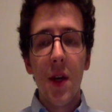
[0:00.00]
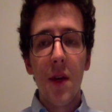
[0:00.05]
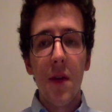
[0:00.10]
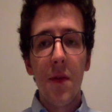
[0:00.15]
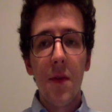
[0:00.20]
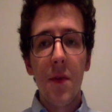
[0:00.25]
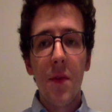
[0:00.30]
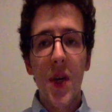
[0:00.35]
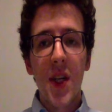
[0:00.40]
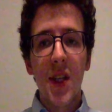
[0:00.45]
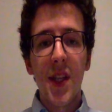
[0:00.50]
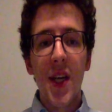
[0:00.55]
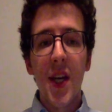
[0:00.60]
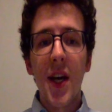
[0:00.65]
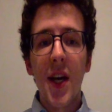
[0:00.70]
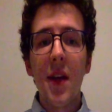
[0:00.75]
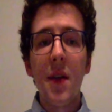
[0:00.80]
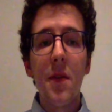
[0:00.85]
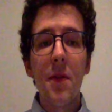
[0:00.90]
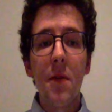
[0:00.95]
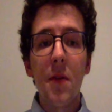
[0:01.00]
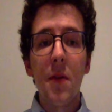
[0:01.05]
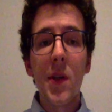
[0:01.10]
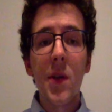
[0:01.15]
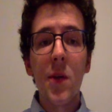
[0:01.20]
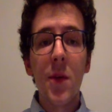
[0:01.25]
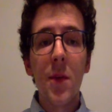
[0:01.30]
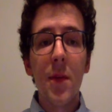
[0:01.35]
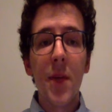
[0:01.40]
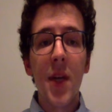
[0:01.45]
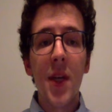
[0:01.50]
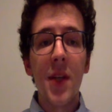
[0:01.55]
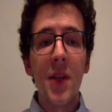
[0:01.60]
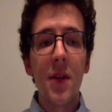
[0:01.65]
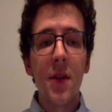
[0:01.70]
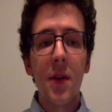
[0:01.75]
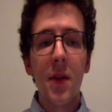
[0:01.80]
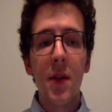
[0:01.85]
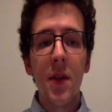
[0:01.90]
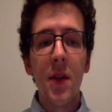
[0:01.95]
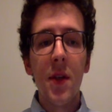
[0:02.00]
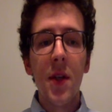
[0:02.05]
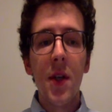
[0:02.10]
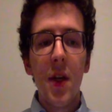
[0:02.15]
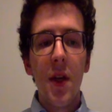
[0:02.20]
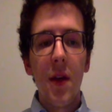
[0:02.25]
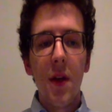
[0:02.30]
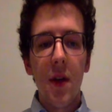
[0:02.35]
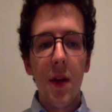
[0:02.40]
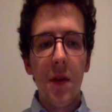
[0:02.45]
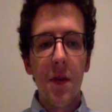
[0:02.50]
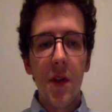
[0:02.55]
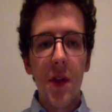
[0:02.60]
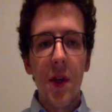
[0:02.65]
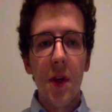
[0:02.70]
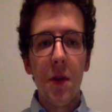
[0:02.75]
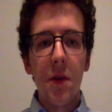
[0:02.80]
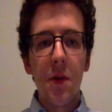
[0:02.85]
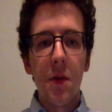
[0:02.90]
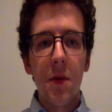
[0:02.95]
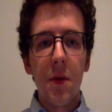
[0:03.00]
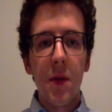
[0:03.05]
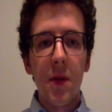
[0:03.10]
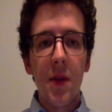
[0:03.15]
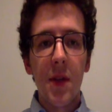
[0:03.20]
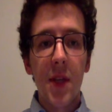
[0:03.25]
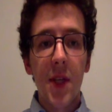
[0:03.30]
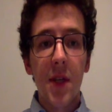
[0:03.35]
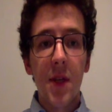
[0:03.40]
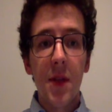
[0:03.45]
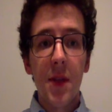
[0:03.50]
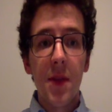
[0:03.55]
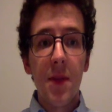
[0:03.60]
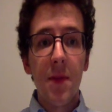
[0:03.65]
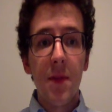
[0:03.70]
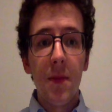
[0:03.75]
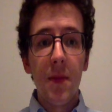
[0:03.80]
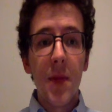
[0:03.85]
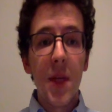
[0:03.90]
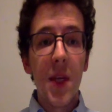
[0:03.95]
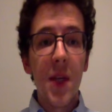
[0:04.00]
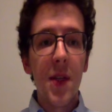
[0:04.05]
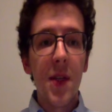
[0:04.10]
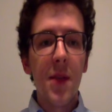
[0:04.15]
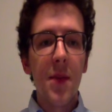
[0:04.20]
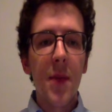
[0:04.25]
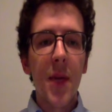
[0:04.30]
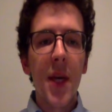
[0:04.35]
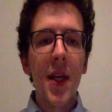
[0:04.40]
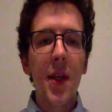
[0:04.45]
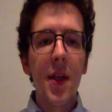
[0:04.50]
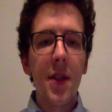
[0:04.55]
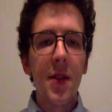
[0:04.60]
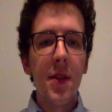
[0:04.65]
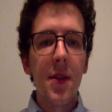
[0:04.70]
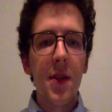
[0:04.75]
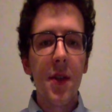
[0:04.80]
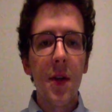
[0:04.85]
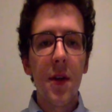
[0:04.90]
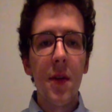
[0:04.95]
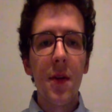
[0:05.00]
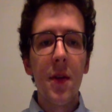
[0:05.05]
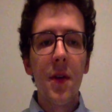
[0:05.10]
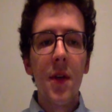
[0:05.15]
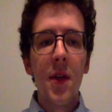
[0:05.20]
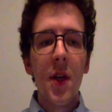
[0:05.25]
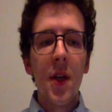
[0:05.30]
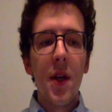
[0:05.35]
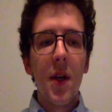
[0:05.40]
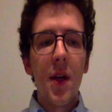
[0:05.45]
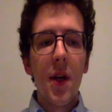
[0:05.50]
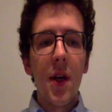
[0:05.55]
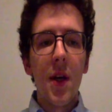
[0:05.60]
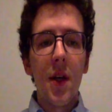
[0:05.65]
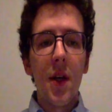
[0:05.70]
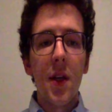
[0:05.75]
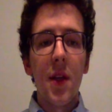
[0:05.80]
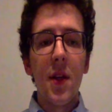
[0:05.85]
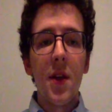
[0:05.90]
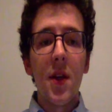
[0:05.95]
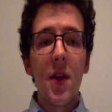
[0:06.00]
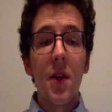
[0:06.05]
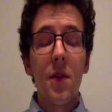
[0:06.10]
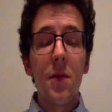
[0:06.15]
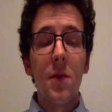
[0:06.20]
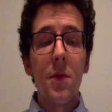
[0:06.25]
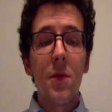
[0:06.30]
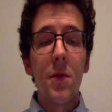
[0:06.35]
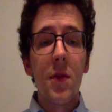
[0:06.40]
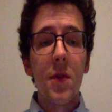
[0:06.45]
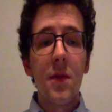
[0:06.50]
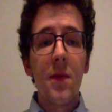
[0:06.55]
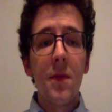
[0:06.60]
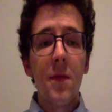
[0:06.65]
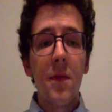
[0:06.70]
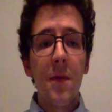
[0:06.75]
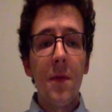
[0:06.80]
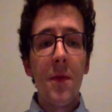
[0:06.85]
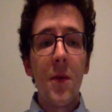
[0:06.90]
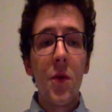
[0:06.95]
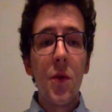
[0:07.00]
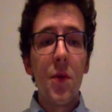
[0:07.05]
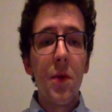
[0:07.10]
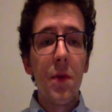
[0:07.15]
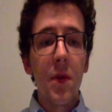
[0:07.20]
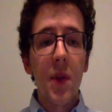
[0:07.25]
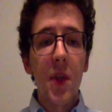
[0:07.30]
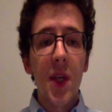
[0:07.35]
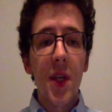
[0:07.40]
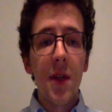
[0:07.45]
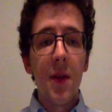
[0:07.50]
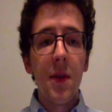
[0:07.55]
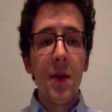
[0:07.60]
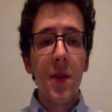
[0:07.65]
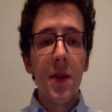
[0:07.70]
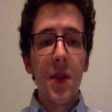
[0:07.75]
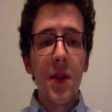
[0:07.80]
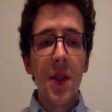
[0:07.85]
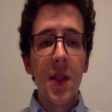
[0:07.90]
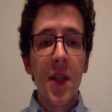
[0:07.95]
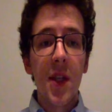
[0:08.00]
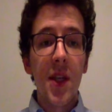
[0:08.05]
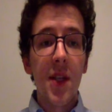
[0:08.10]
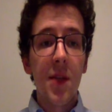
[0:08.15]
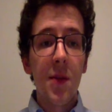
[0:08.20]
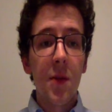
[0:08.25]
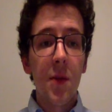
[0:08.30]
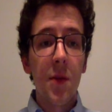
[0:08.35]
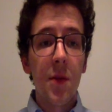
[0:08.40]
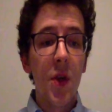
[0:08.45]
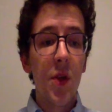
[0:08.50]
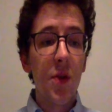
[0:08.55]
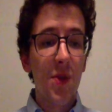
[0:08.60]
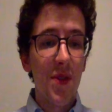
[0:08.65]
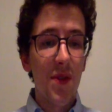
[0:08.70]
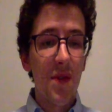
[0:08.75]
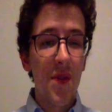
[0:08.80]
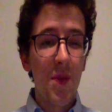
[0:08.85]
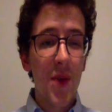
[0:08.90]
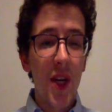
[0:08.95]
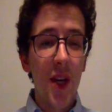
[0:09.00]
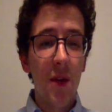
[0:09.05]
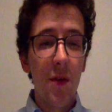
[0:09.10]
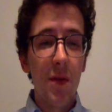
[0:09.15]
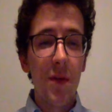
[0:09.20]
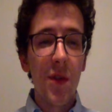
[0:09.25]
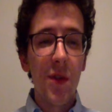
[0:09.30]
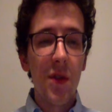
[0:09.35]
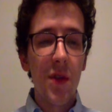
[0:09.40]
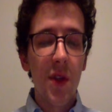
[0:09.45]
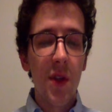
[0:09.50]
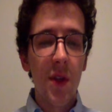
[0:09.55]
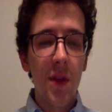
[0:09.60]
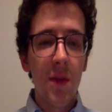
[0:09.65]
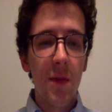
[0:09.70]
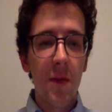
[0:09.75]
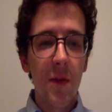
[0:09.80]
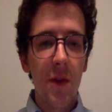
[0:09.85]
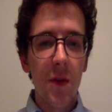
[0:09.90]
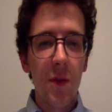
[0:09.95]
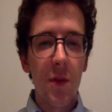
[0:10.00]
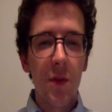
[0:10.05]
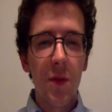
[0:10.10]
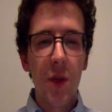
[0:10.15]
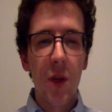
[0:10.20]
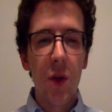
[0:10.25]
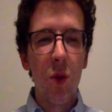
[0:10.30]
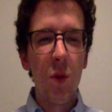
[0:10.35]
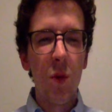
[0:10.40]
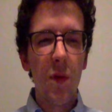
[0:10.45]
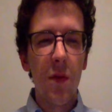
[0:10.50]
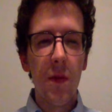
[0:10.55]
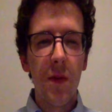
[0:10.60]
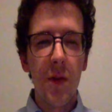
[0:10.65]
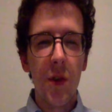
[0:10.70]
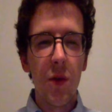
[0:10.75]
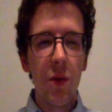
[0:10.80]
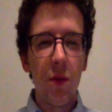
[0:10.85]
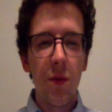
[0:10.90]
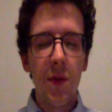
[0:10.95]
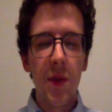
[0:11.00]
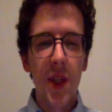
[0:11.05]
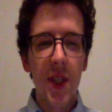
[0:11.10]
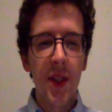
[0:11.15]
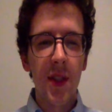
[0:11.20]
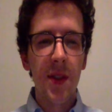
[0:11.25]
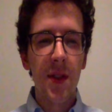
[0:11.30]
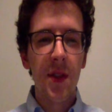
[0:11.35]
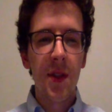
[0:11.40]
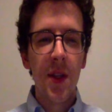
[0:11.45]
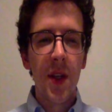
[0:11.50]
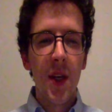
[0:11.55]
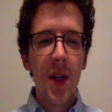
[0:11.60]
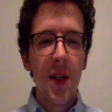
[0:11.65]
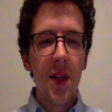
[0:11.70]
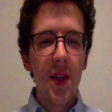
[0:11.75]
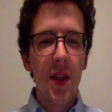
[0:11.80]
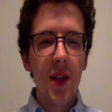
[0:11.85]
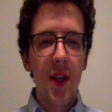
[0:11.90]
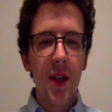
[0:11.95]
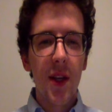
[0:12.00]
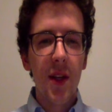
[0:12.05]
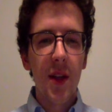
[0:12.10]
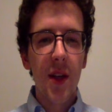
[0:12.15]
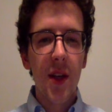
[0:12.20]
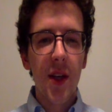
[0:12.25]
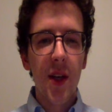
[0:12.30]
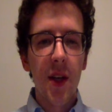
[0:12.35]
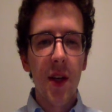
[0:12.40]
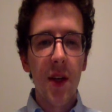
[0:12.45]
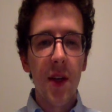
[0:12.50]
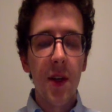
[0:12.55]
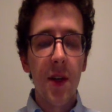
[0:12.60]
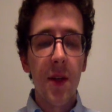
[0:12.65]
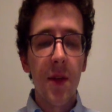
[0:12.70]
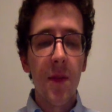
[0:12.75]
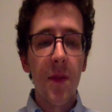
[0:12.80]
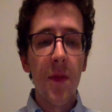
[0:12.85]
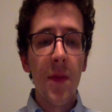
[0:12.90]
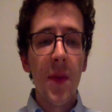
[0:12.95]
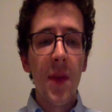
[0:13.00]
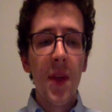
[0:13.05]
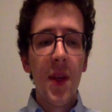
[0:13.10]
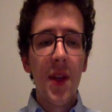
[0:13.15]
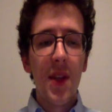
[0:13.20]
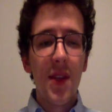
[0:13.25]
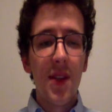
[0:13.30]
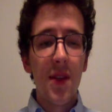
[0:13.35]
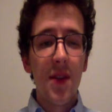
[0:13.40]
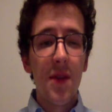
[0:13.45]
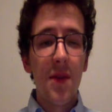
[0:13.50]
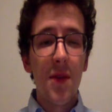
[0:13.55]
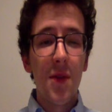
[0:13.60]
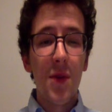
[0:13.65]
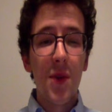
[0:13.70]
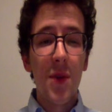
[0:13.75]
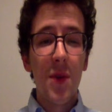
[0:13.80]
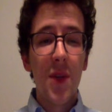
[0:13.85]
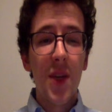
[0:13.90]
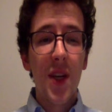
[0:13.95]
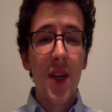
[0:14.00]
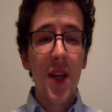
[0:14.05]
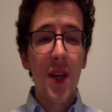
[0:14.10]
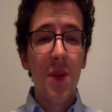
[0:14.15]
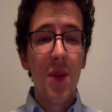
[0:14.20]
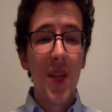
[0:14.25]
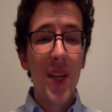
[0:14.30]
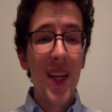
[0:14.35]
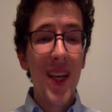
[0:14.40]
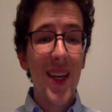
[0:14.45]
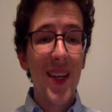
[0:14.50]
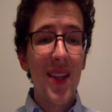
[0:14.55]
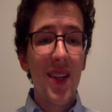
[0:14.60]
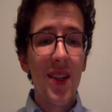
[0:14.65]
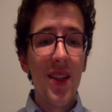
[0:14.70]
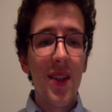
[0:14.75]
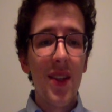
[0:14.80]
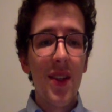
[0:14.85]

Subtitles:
from my dad, a frequent patron of the Oakwood, and that's his main concern. The other one, food related, and that's where most of the bad reviews come from, cold food, things like that, is that the food can be kind of bland.